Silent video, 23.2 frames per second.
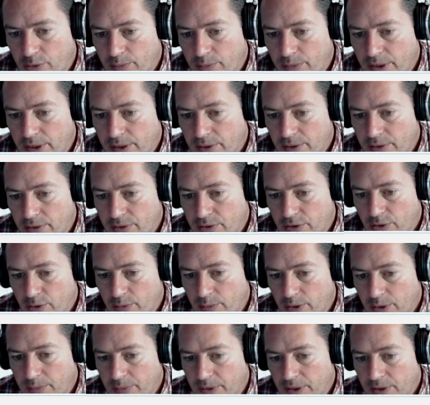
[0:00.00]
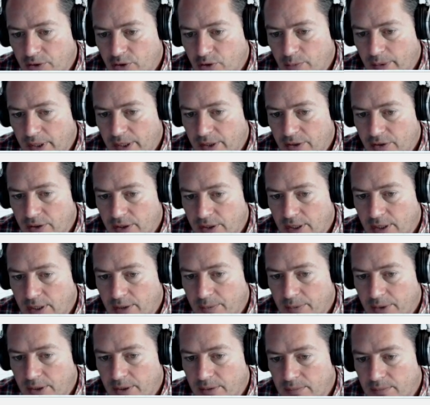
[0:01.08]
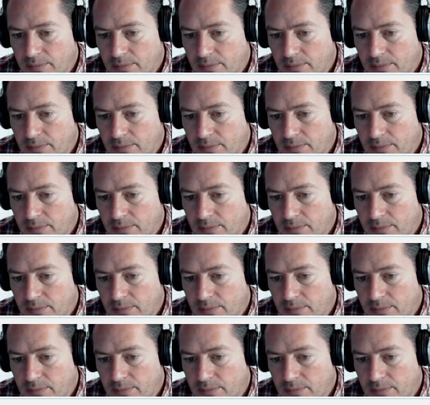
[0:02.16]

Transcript: millimeter spacing, that would be